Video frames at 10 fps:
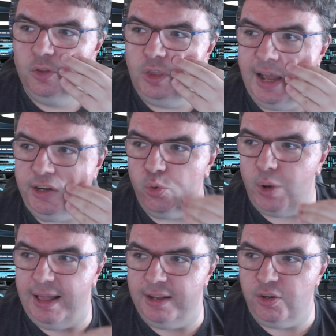That you
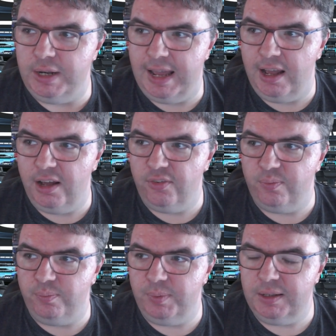had you can have
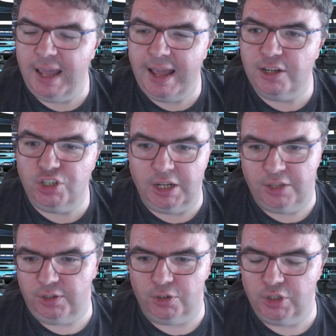engaged in
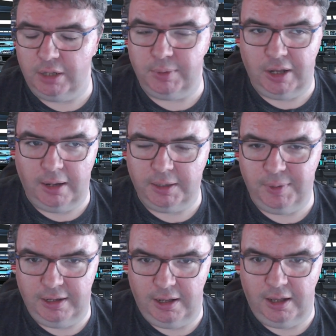ethical
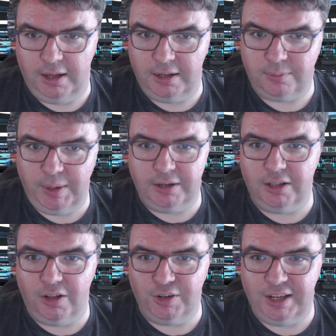non-monogamy on Beta
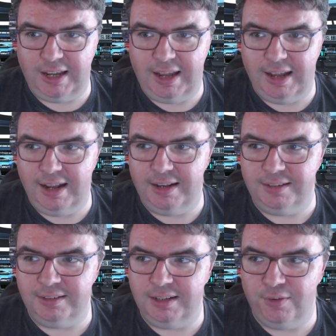Colony
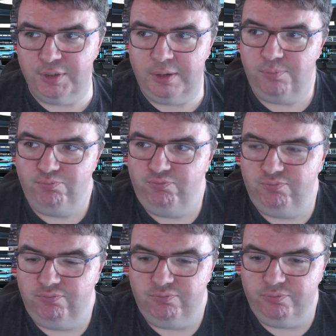and everyone's like
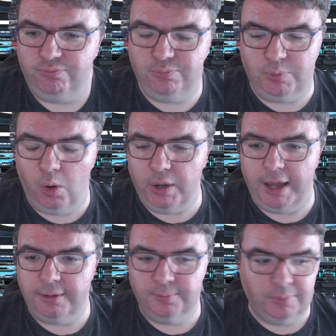
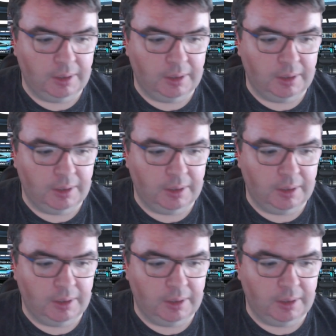okay.